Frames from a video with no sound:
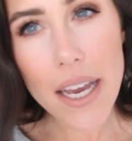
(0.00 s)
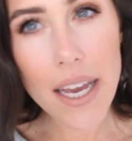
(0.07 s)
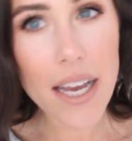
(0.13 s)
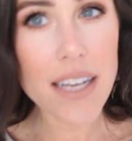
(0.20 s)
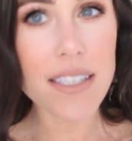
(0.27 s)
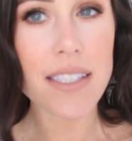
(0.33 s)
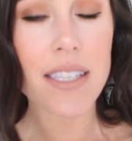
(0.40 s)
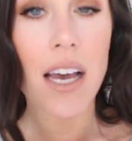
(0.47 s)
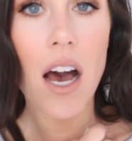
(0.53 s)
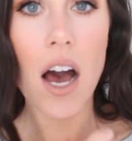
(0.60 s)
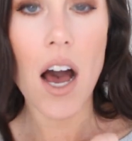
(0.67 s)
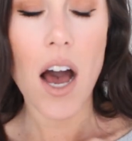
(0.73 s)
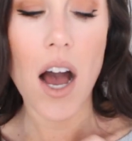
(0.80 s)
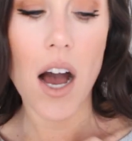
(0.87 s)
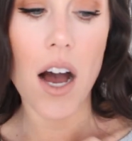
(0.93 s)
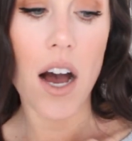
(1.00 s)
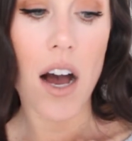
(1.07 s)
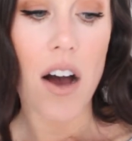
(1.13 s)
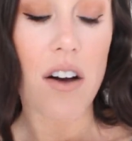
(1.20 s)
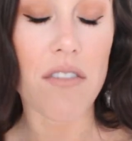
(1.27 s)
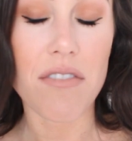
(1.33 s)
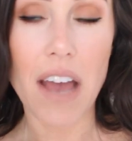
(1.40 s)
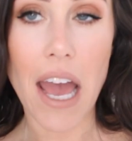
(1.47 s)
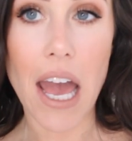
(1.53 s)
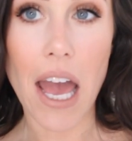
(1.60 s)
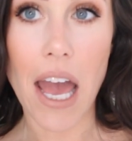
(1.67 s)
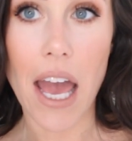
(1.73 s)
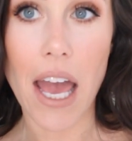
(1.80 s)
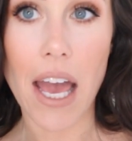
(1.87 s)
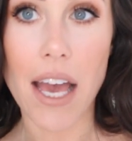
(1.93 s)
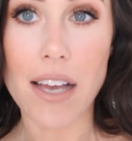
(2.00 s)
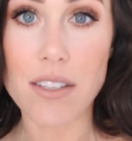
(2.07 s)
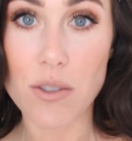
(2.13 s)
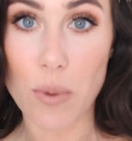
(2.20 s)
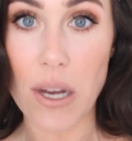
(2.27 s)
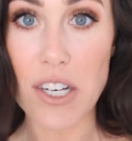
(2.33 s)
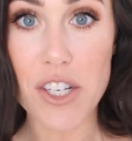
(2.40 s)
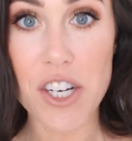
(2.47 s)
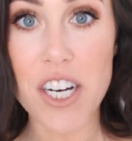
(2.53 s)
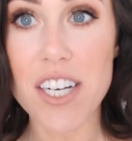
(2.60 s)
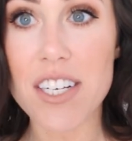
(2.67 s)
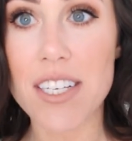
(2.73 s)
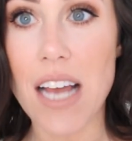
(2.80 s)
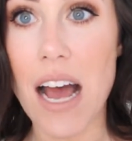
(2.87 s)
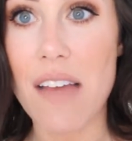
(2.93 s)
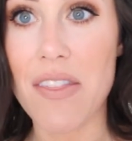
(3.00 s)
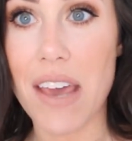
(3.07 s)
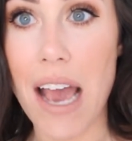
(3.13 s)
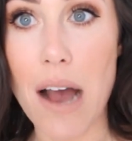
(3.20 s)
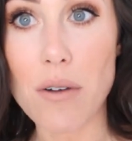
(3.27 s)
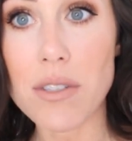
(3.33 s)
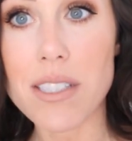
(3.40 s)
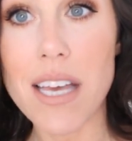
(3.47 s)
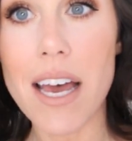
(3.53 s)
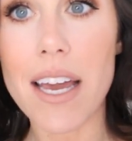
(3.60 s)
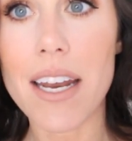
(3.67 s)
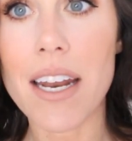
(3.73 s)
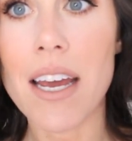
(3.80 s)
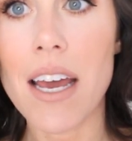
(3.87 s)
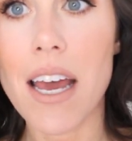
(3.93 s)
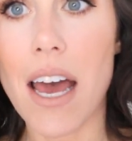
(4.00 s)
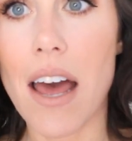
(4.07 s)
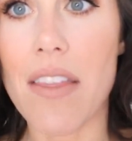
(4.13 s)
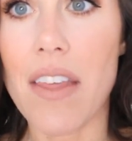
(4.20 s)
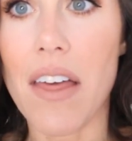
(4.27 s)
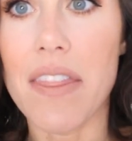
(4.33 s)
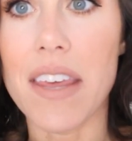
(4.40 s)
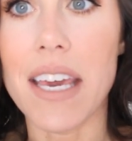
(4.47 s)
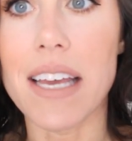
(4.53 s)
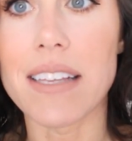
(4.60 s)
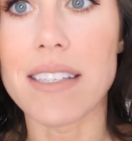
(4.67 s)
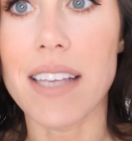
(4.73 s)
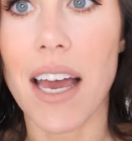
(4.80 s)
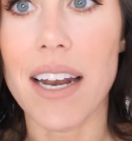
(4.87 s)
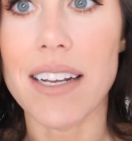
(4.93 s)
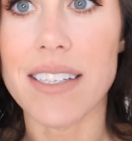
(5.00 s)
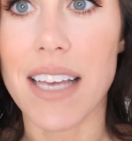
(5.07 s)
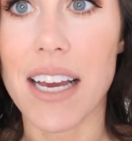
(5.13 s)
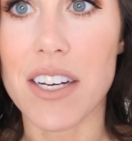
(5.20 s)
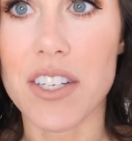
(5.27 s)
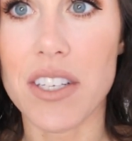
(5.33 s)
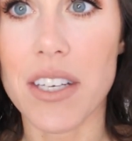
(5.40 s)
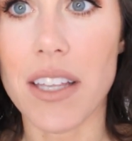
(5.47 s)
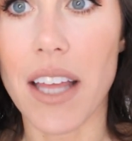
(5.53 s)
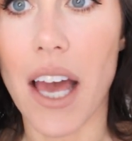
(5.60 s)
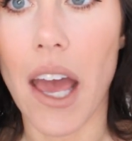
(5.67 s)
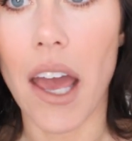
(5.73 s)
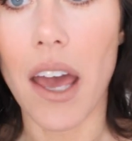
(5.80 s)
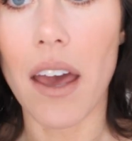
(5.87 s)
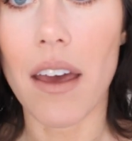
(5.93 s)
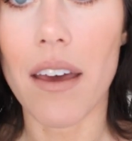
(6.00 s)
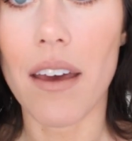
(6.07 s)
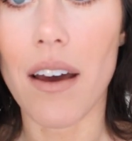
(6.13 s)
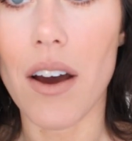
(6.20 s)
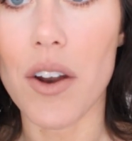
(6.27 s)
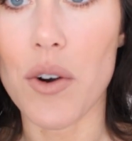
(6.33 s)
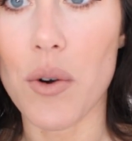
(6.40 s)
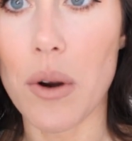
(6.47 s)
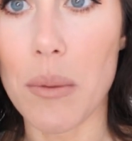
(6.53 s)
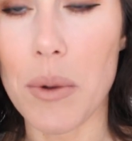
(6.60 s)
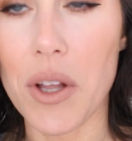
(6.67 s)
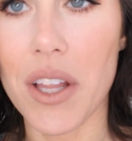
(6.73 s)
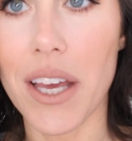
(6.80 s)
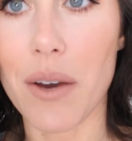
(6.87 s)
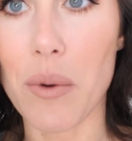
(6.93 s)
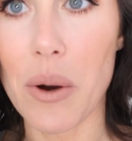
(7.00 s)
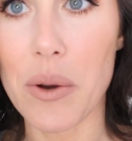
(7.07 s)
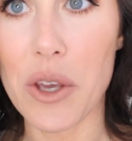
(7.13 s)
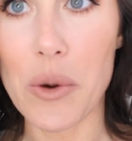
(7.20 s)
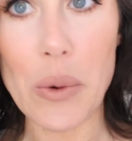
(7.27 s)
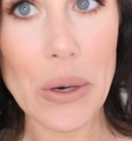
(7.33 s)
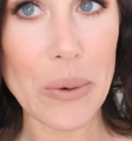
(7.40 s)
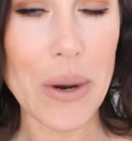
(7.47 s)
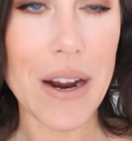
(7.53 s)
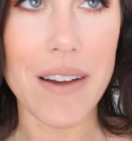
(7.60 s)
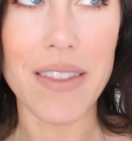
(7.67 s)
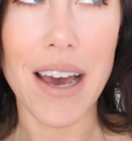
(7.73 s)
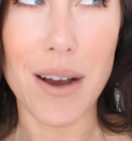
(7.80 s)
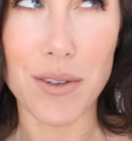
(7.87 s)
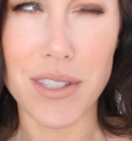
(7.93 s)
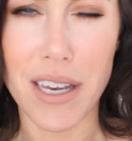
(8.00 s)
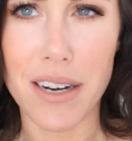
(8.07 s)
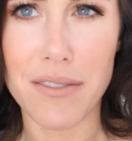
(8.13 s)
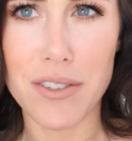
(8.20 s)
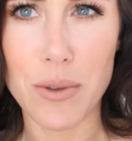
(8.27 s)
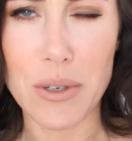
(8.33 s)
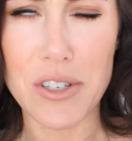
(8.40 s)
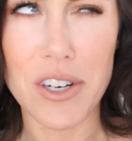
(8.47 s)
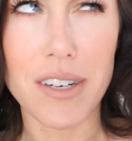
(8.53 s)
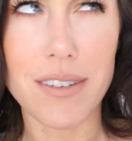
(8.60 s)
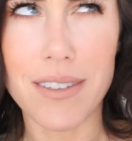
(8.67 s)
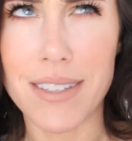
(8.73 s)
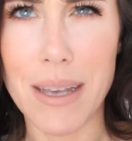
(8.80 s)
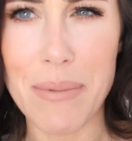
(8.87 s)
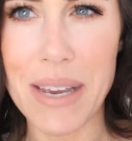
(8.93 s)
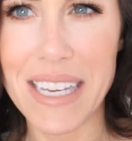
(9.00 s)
I guess, of a sweatshirt on the outside and then the inside is actually like a normal like what you would wear on the outside of a sweatshirt. Does that